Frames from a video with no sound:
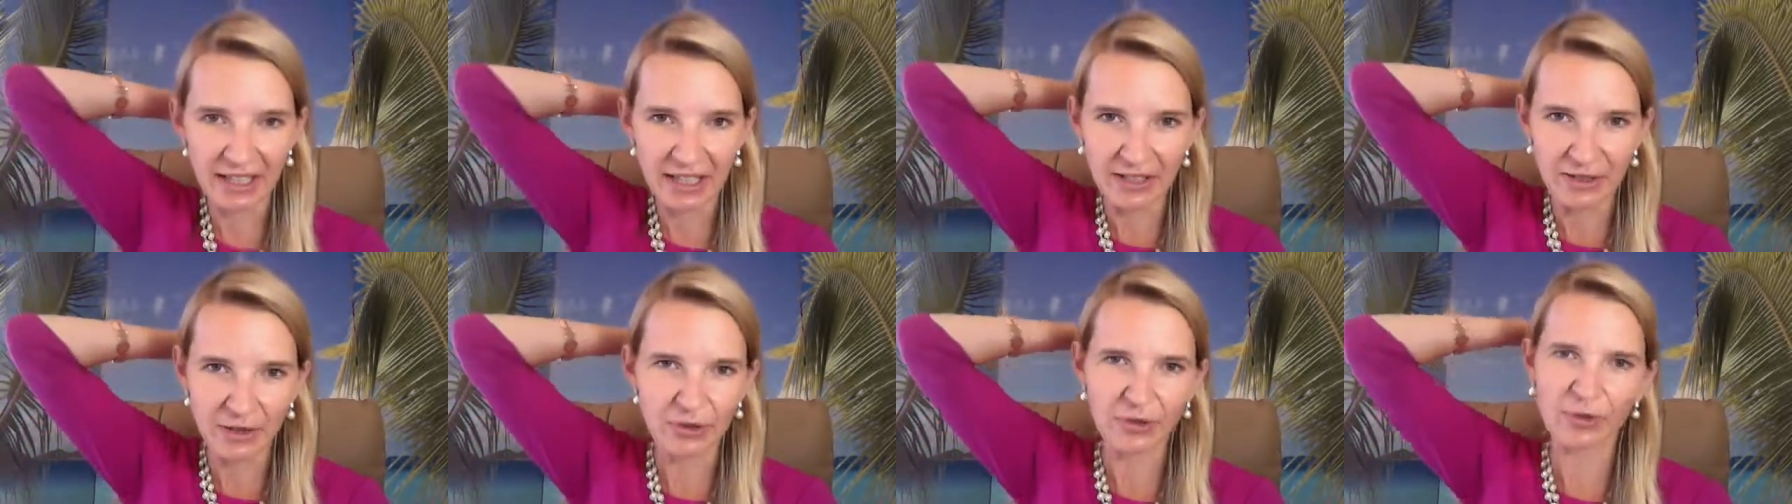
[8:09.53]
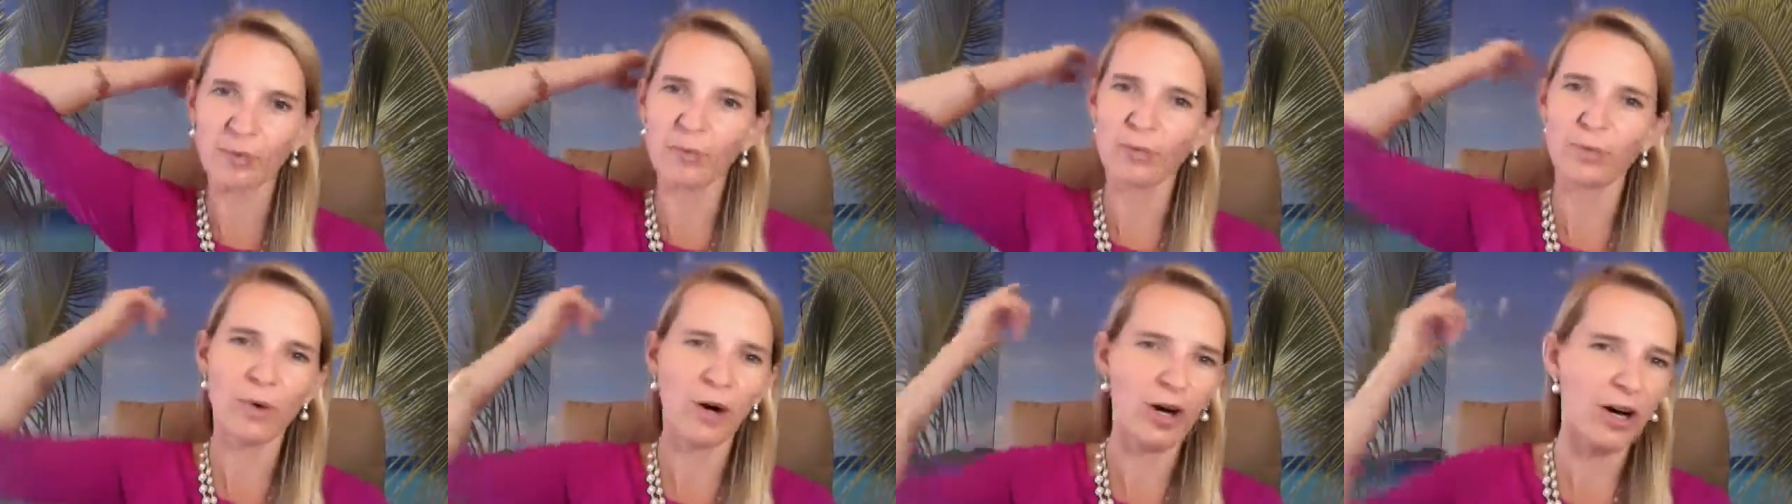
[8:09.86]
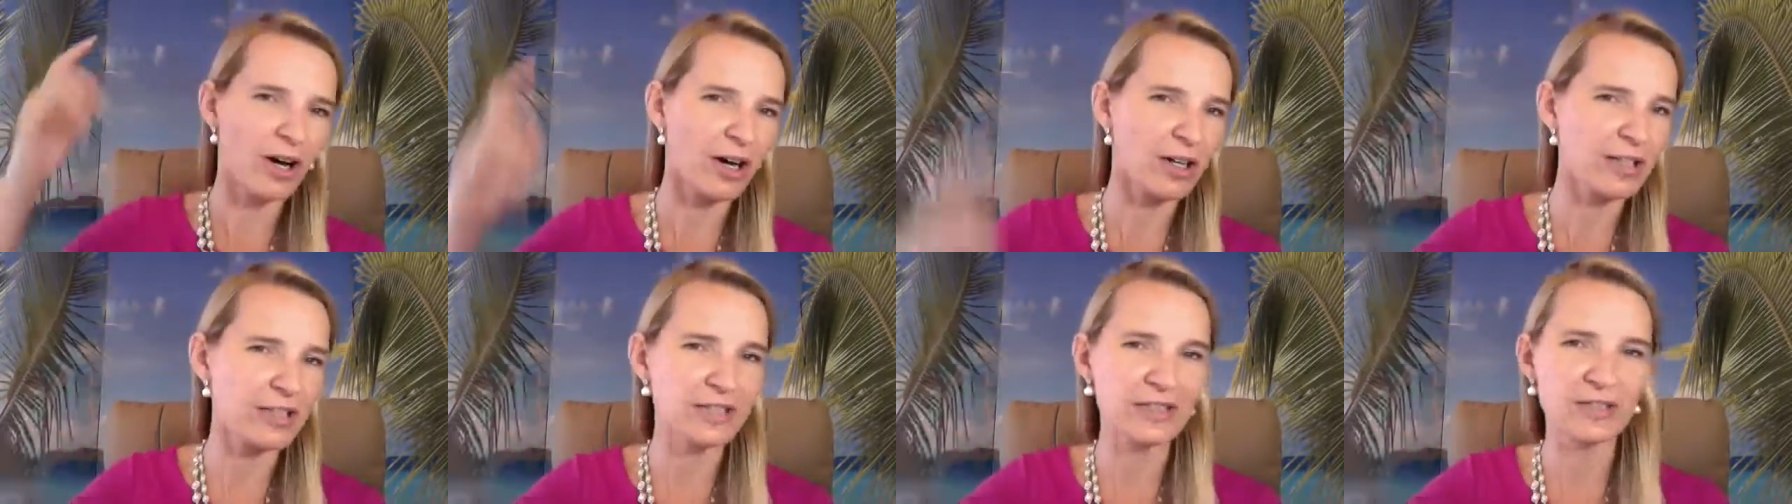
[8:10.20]
you're the
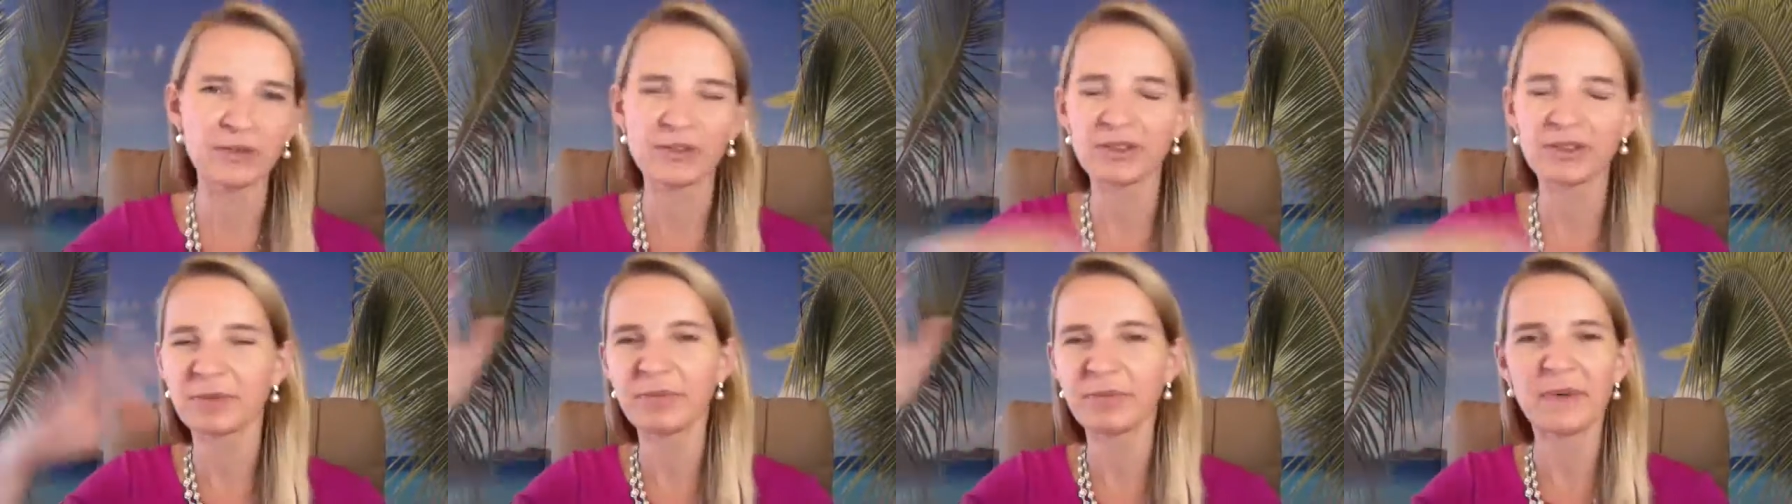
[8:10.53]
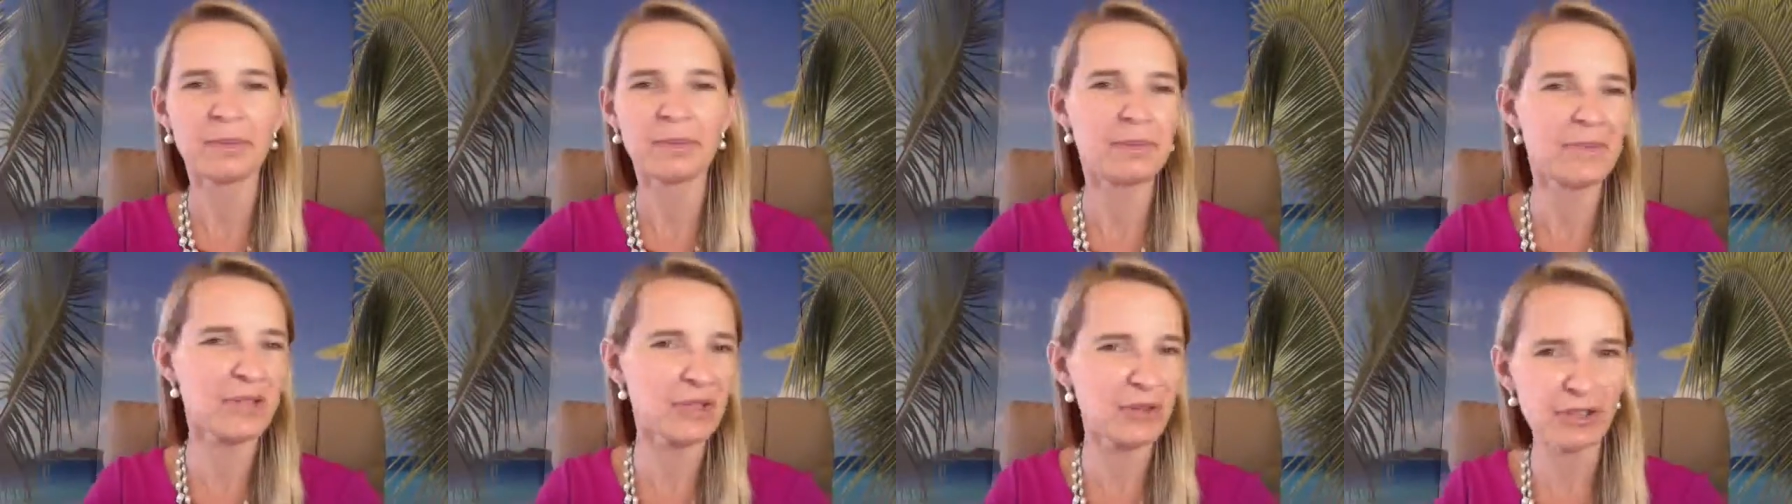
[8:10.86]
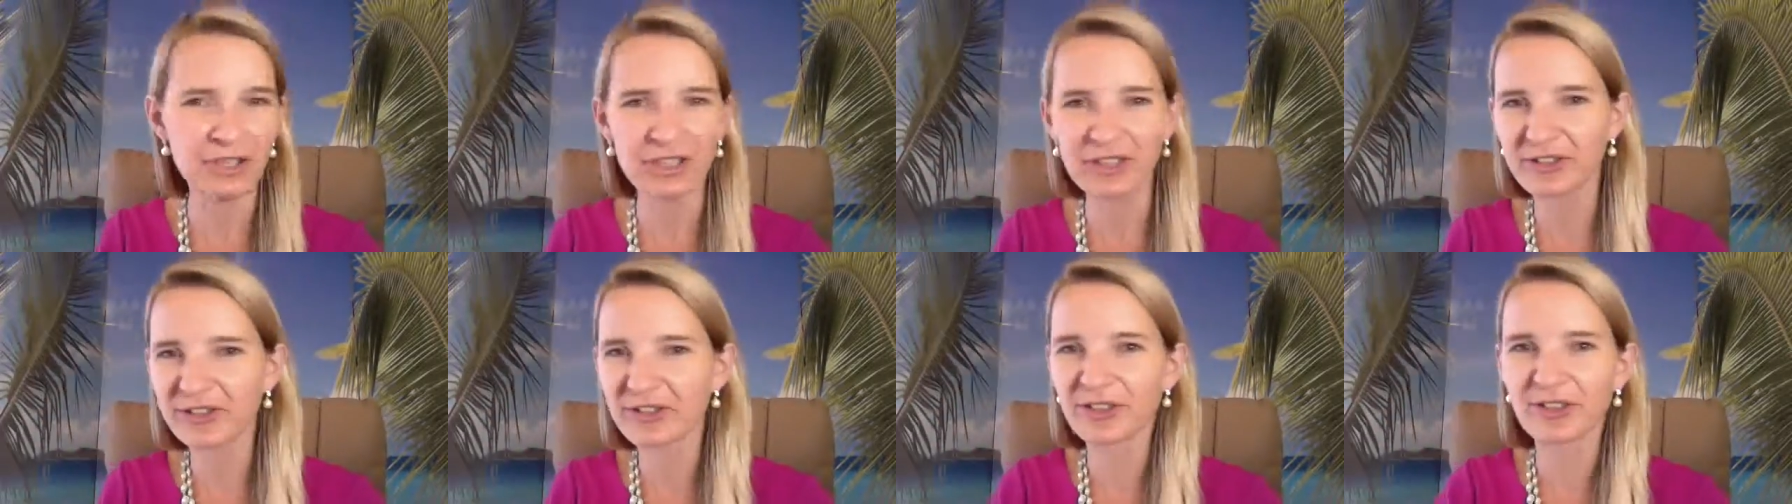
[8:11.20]
one and you're the
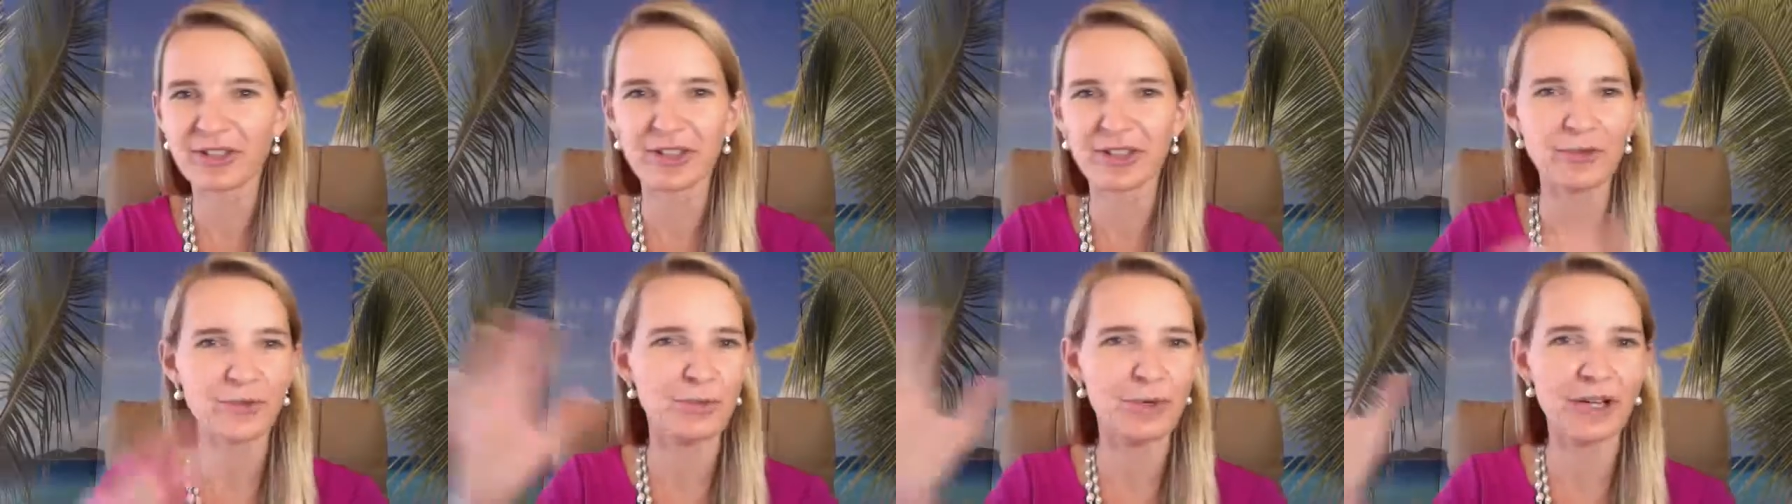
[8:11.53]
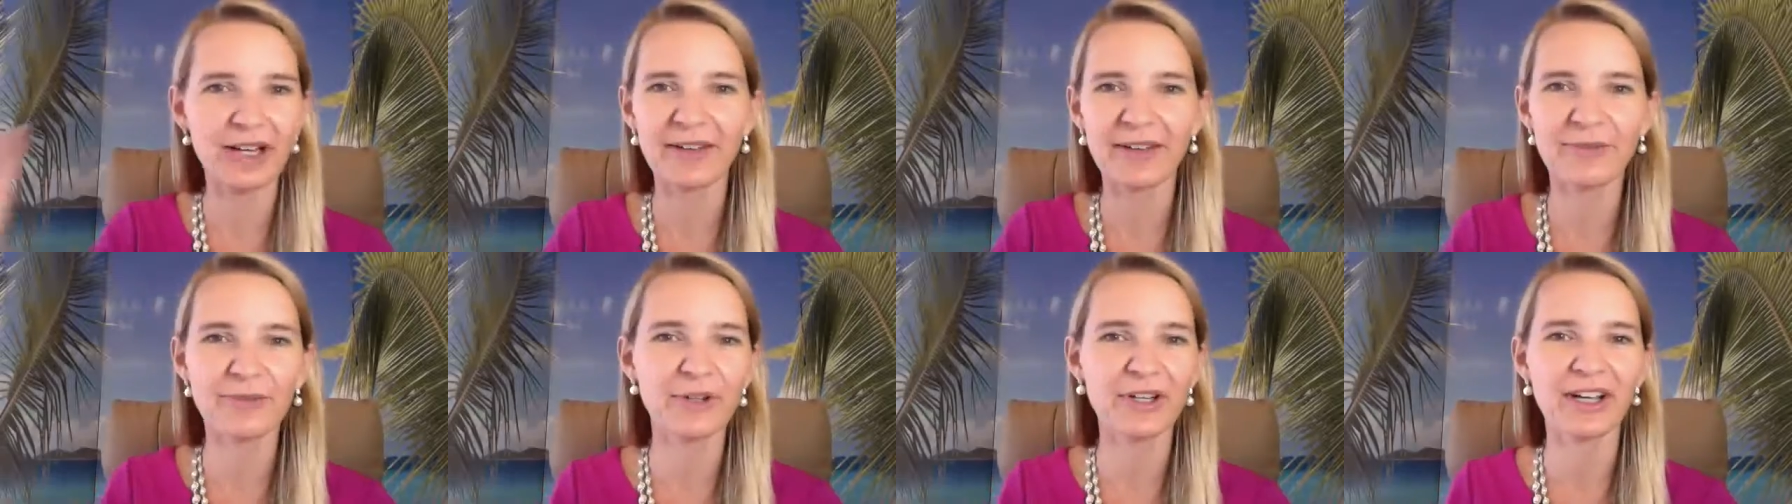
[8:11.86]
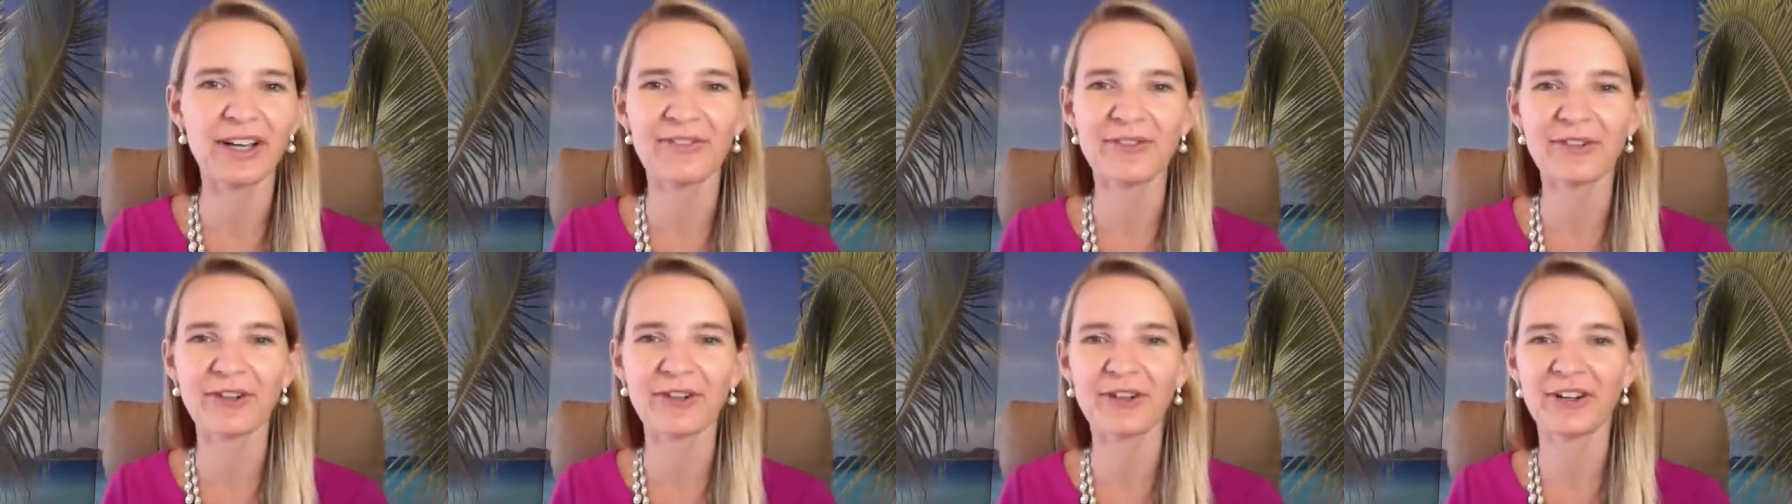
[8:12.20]
miracle and whatever,
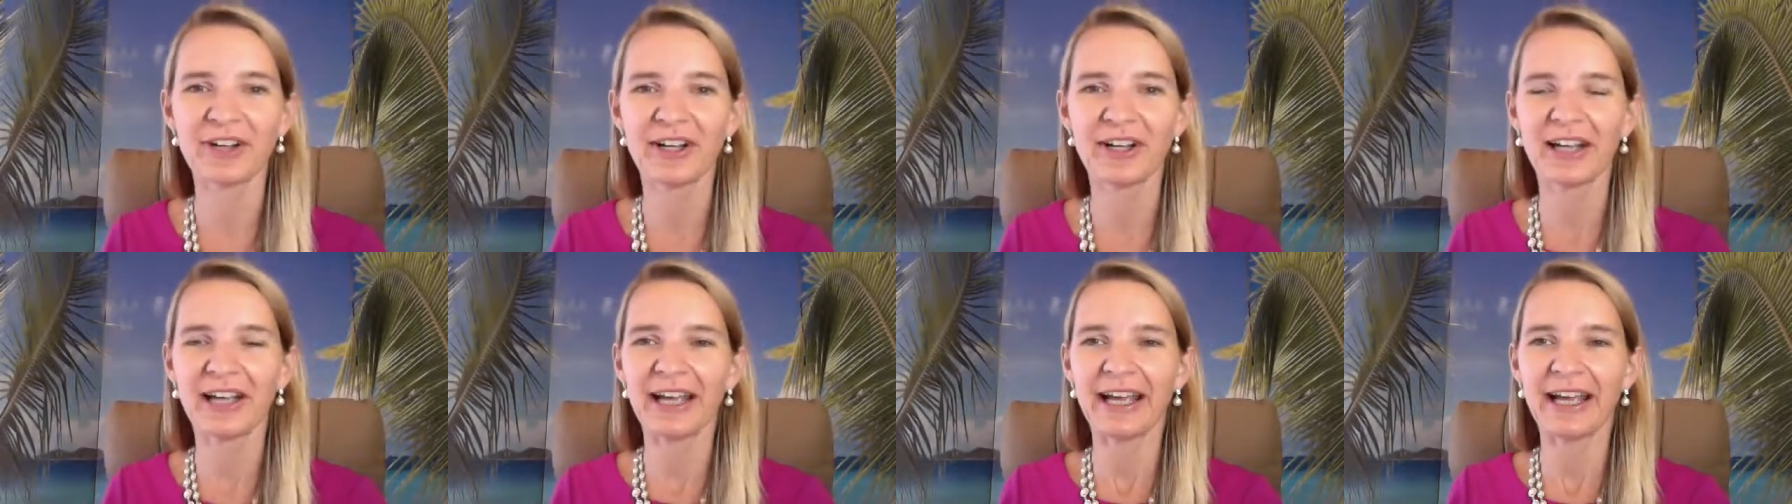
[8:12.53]
whatever.